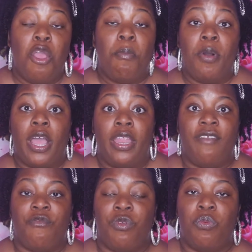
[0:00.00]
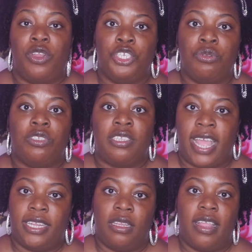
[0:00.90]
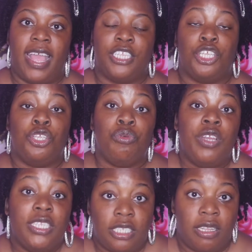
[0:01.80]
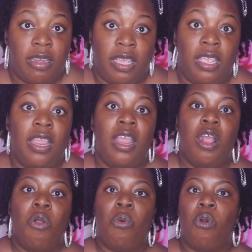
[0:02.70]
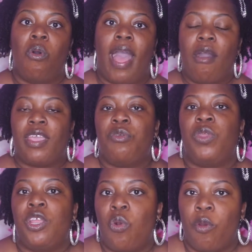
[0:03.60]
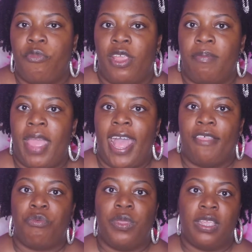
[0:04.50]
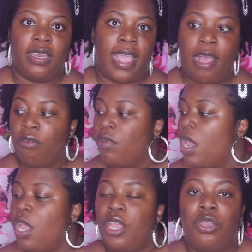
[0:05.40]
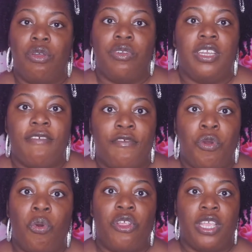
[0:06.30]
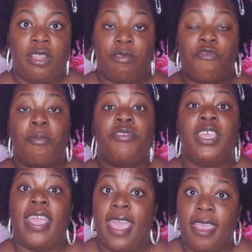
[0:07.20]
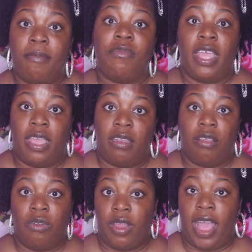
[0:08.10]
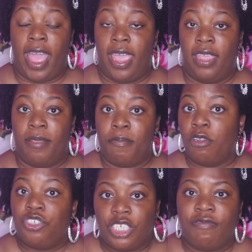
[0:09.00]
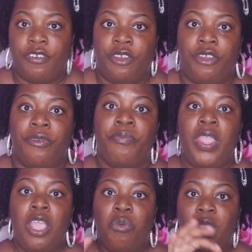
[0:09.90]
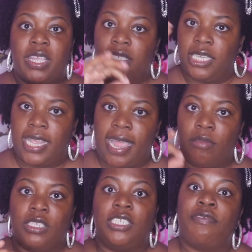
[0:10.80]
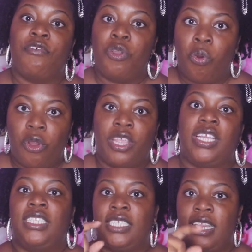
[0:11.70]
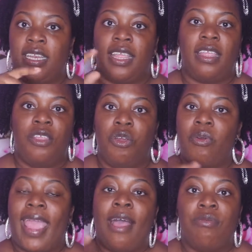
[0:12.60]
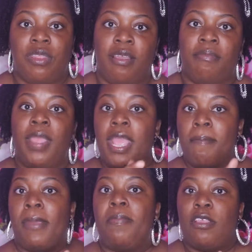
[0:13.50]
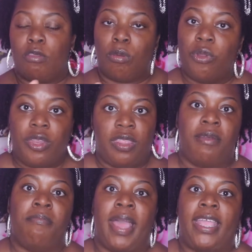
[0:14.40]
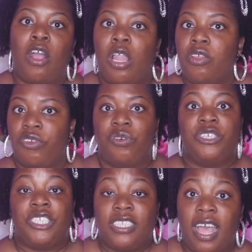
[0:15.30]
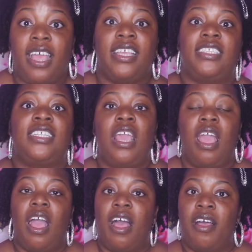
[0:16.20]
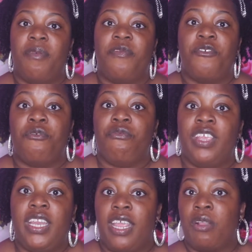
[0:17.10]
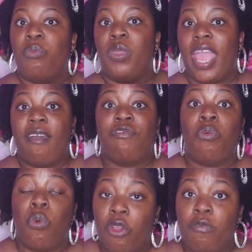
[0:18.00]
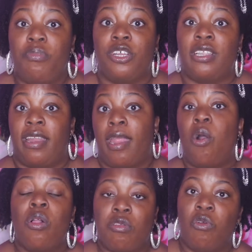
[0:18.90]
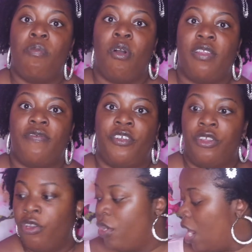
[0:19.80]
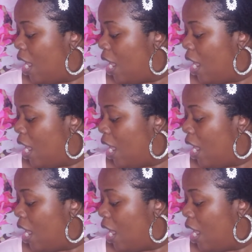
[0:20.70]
But if we want to use that as a unit study, well, how can we incorporate math? We can count, you know, the different organs from the game that I purchased for her. We can take out the different organs and, you know, count them, maybe sort them by color or size. For reading, we have the workbook that I also bought for her.